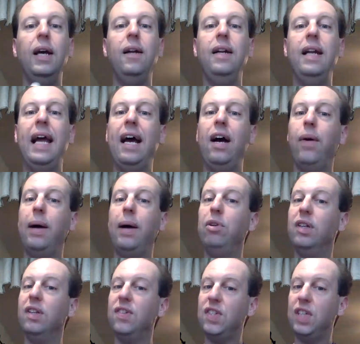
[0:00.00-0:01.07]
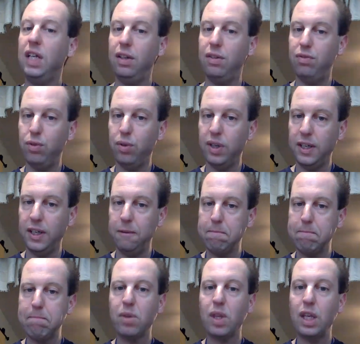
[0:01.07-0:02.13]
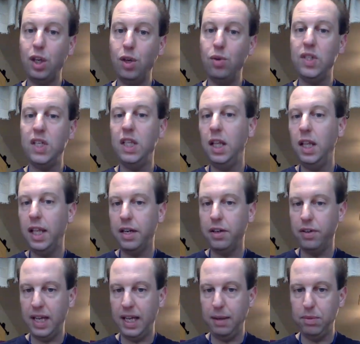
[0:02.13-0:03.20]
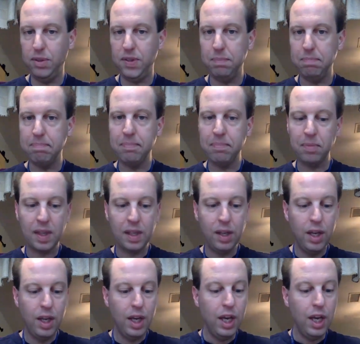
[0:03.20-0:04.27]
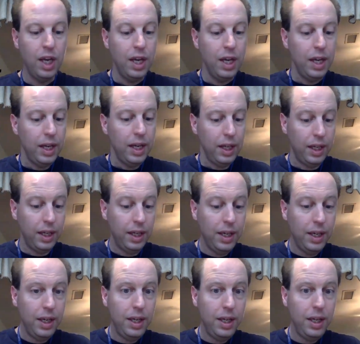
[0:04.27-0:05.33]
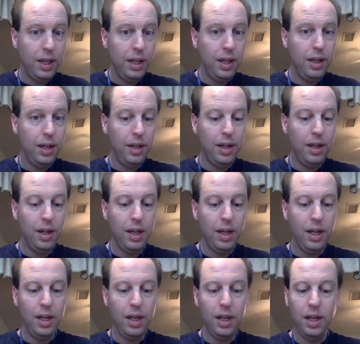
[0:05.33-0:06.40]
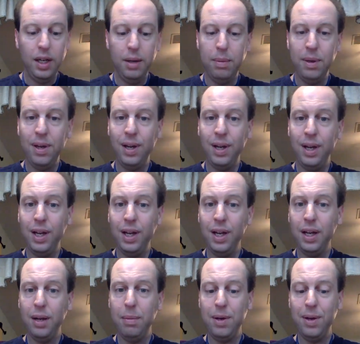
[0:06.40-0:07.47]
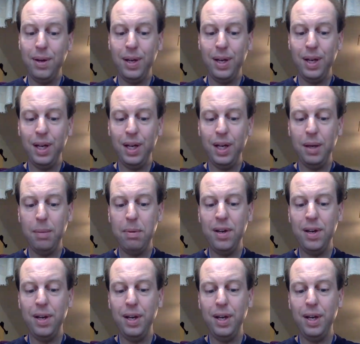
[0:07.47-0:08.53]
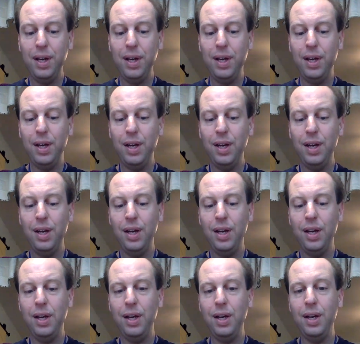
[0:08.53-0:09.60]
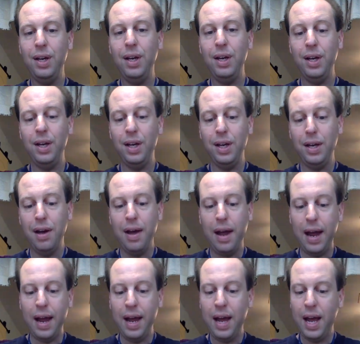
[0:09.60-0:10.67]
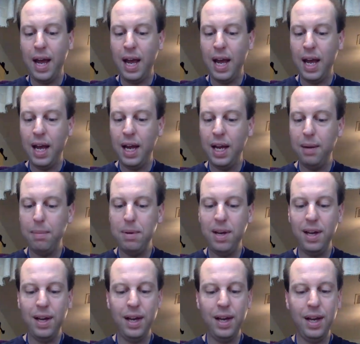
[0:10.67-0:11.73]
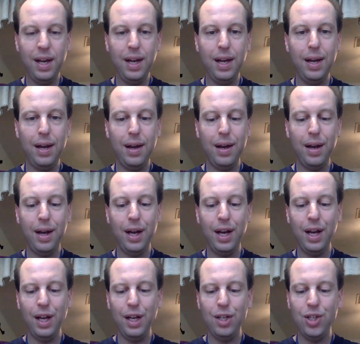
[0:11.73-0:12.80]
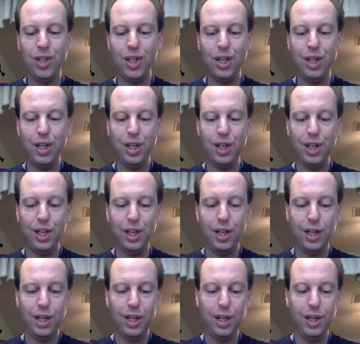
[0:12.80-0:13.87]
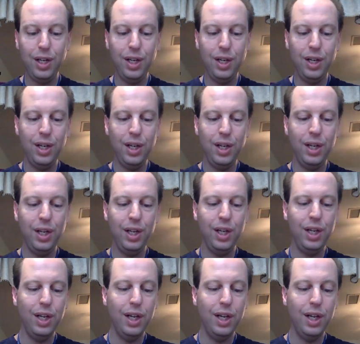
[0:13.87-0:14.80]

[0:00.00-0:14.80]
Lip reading: Now I'm going to sing it for you using the letter names. E, B, B, B, A, B, A, G,